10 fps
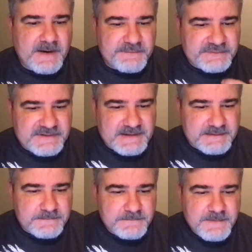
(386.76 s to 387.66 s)
of
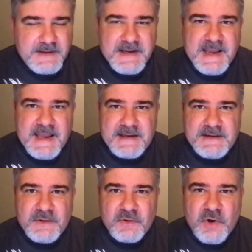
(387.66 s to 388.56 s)
sin.
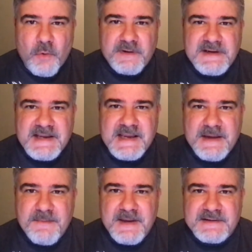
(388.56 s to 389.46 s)
And going to
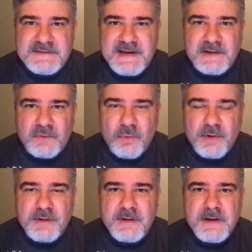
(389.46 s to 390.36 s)
him and saying,
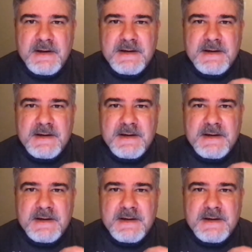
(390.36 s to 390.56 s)
Lord,